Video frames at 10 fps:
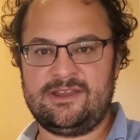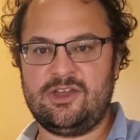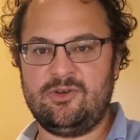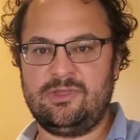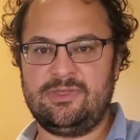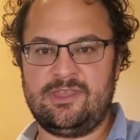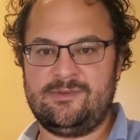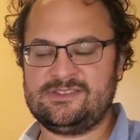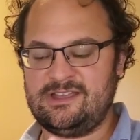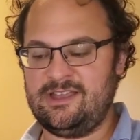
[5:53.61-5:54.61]
I know
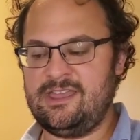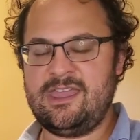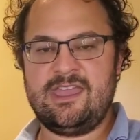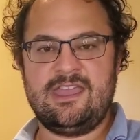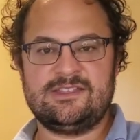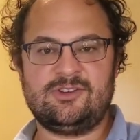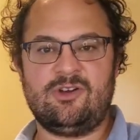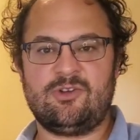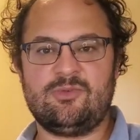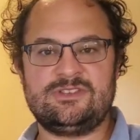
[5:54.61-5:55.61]
lithium is a
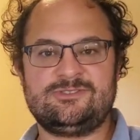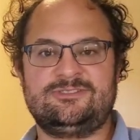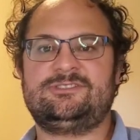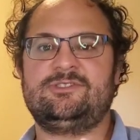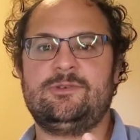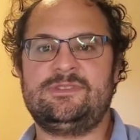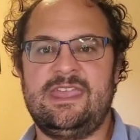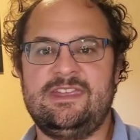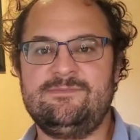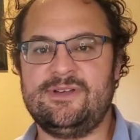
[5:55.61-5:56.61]
harder resource to
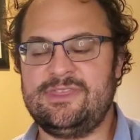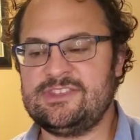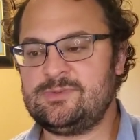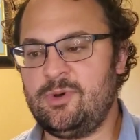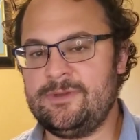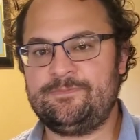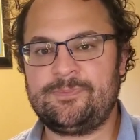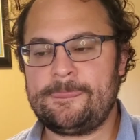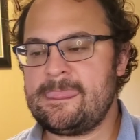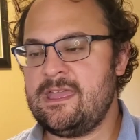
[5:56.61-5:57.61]
obtain, but this
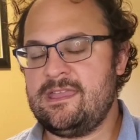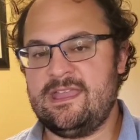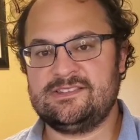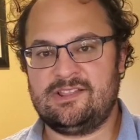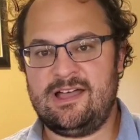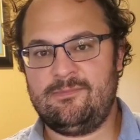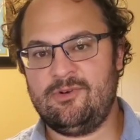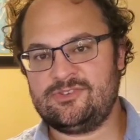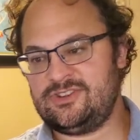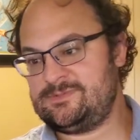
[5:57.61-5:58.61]
one is a lot
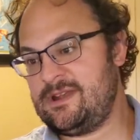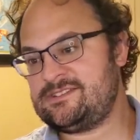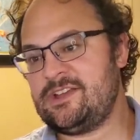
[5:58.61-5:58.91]
more transparent.